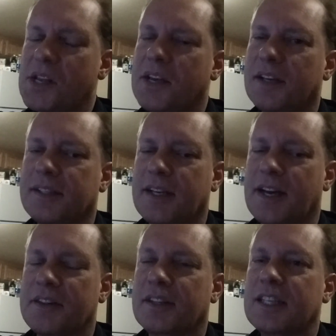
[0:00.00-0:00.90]
And
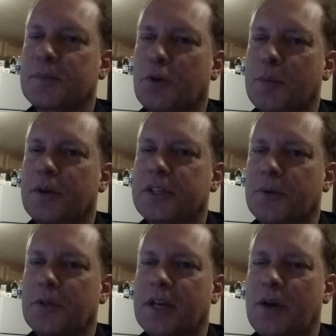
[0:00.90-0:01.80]
I think that's pretty much
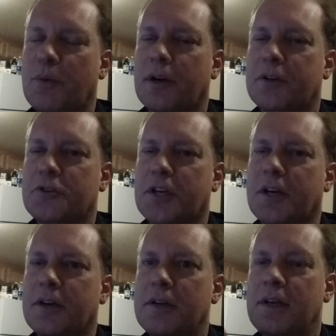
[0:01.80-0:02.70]
everything I wanted to
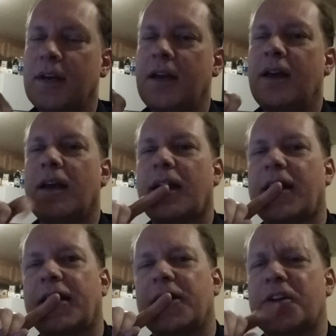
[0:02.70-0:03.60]
share.
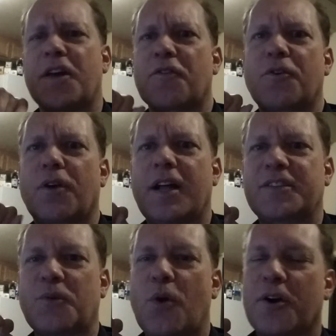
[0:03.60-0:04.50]
And I'm going to have a good
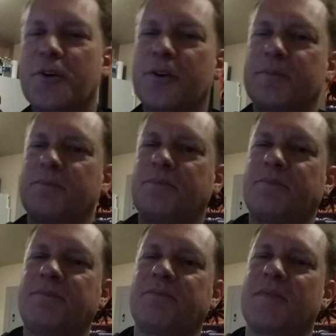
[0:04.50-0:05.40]
glass of water
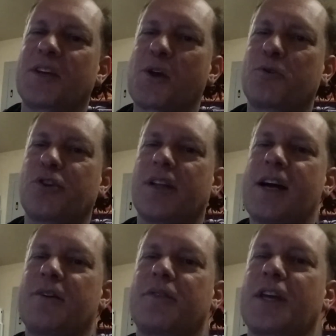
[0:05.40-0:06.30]
and go chill
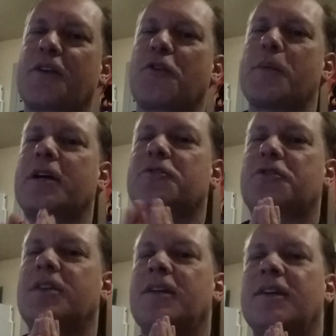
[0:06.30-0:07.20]
out. Thank you very
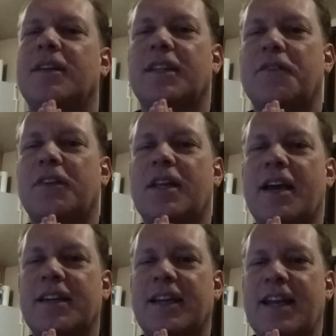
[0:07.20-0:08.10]
much. Love and
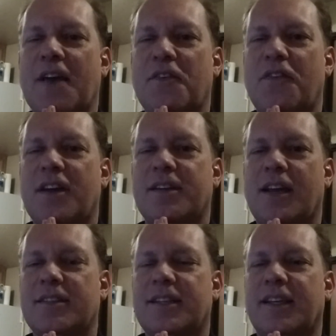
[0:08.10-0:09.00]
light, and have a
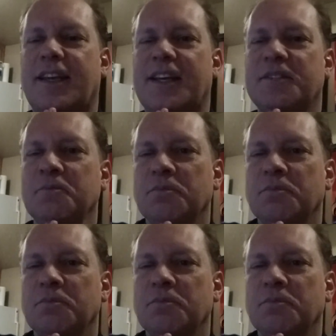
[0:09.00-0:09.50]
fantastic day.